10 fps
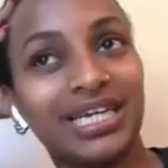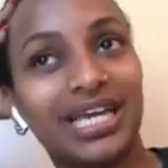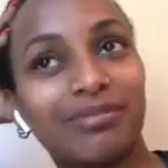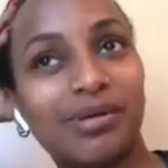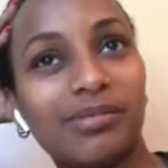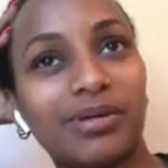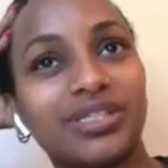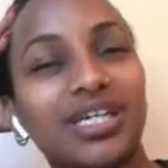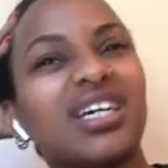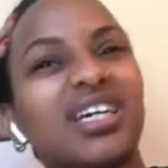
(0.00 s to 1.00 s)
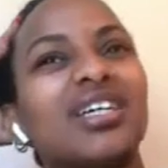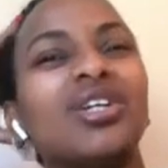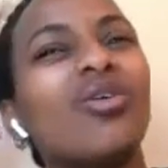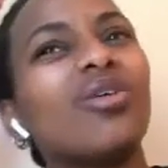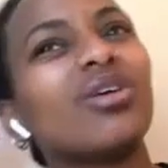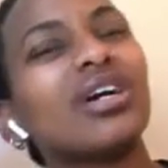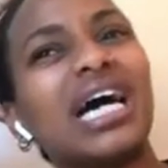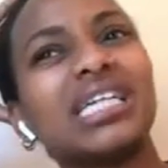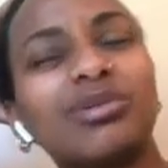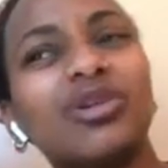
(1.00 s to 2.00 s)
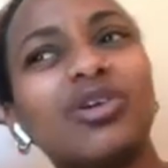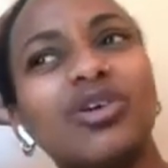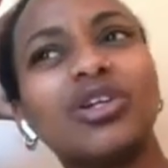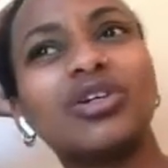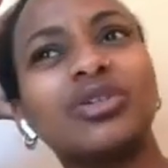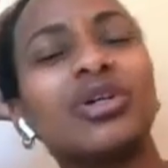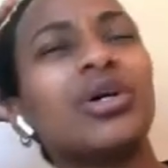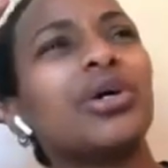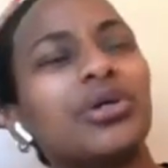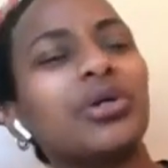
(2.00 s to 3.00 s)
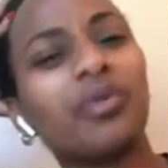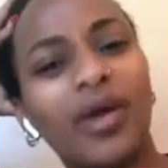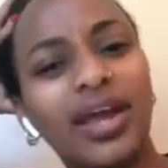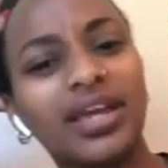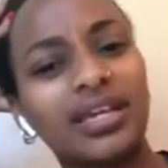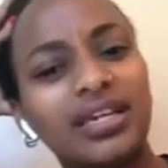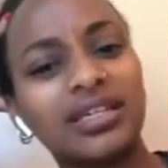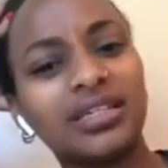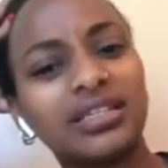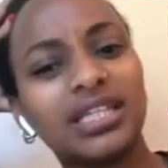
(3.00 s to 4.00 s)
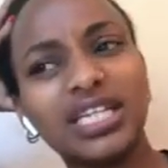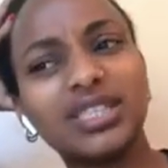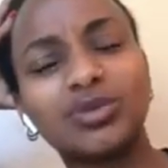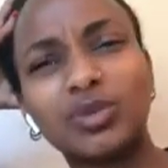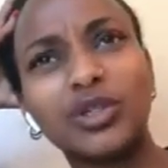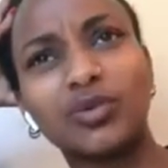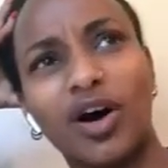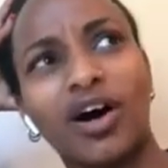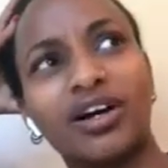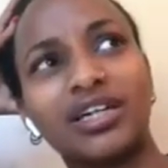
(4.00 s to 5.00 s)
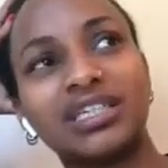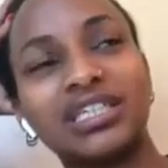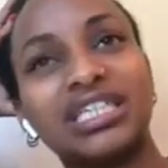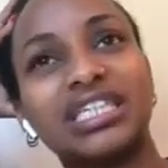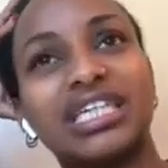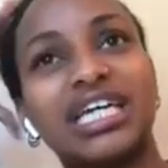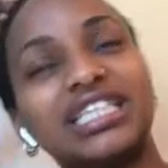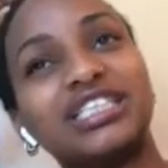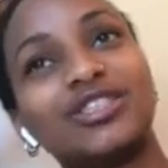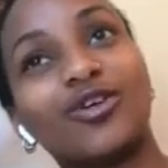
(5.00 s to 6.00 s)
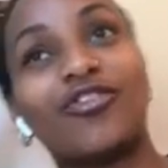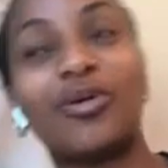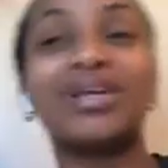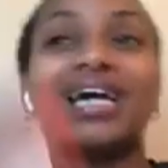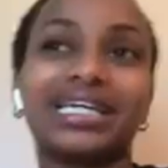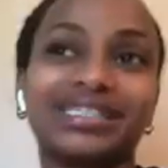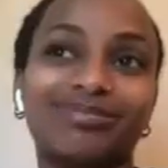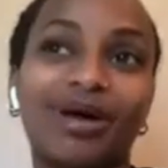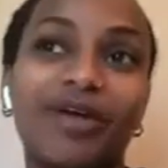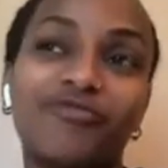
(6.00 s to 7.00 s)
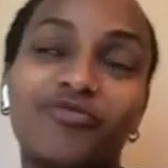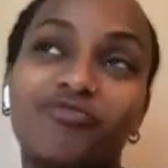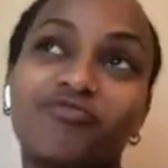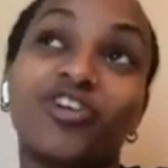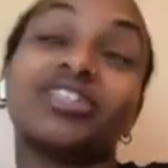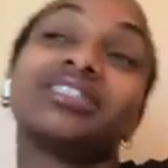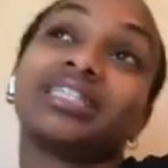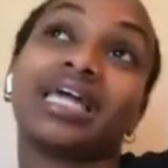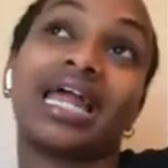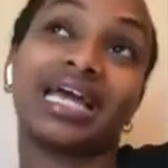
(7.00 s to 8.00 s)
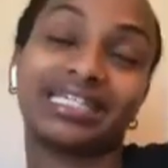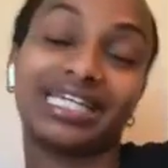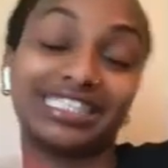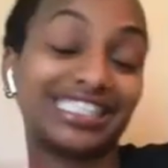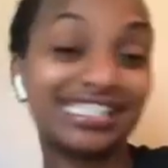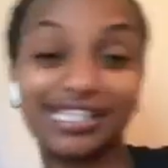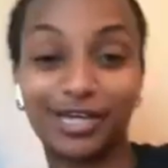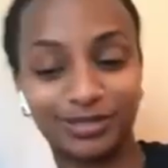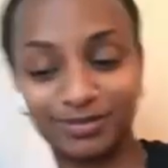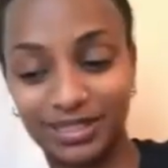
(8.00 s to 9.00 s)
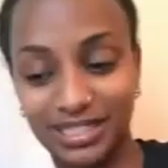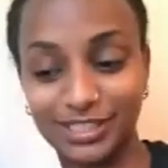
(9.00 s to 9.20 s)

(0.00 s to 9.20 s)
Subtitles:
my mom was like, you're right. That is really wrong. And so for me, I guess my first thing that stands out to me, and sorry, I just hijacked that,